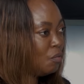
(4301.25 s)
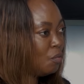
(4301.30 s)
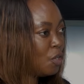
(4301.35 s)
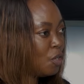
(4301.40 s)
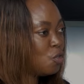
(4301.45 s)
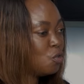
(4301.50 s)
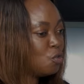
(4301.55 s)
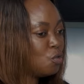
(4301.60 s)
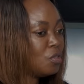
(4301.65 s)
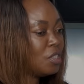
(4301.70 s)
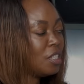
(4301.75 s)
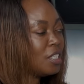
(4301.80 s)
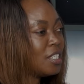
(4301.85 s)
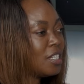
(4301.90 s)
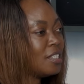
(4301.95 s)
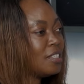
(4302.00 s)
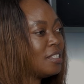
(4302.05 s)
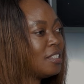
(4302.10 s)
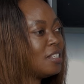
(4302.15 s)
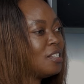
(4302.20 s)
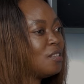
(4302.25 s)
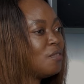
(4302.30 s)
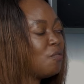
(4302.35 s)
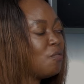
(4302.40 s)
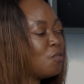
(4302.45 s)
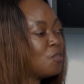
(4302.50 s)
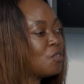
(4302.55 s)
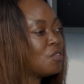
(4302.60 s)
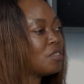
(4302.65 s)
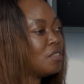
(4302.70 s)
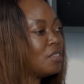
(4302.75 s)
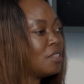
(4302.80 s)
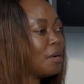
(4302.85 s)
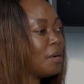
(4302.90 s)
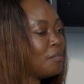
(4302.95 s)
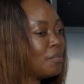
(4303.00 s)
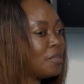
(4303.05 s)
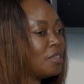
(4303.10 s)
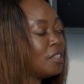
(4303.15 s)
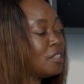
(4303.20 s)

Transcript: when you do the test, the, t num-